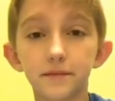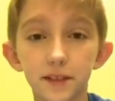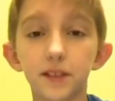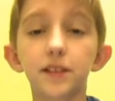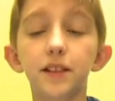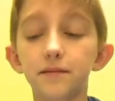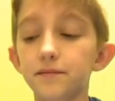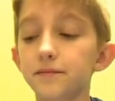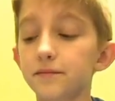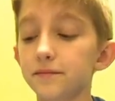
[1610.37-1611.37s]
All done.
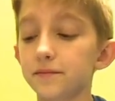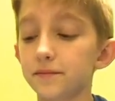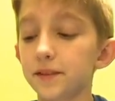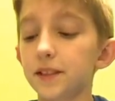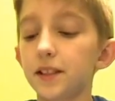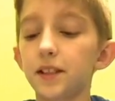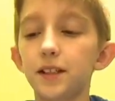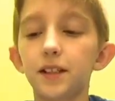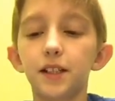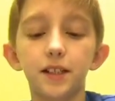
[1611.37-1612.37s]

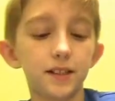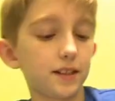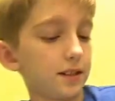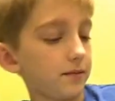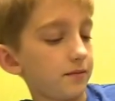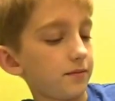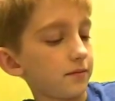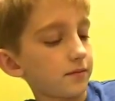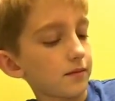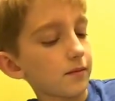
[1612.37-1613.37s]
So,
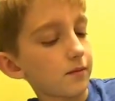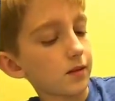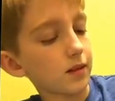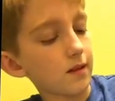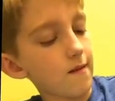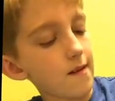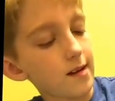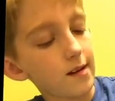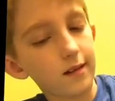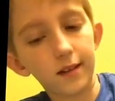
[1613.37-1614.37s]
that aren't
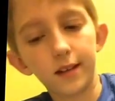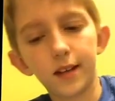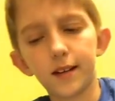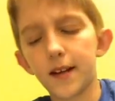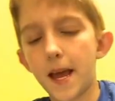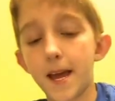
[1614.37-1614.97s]
done in there.